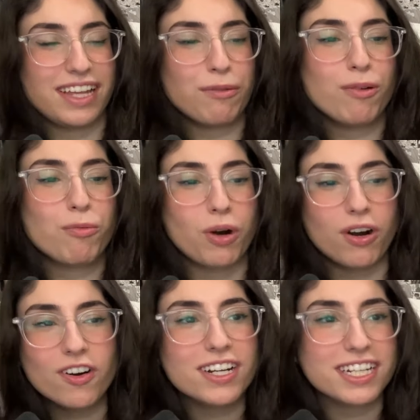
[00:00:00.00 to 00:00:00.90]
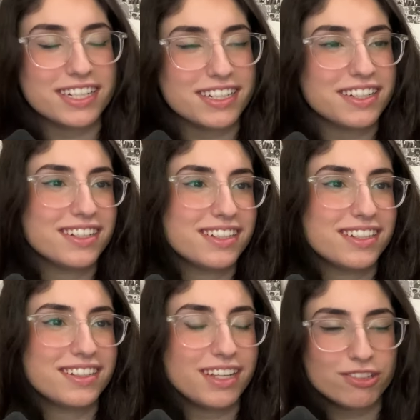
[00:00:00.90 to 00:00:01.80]
They were worried.
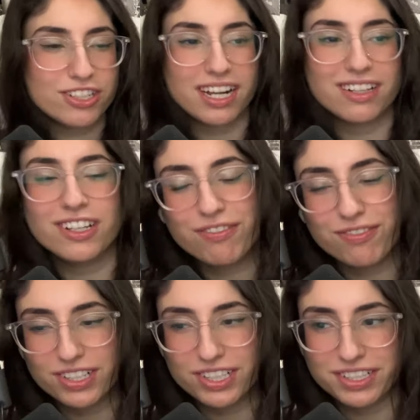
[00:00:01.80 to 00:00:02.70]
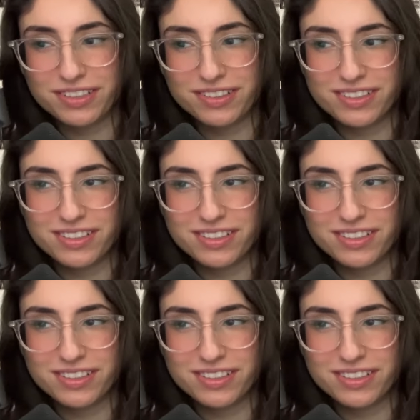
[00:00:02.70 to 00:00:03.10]
They were trying to look for you.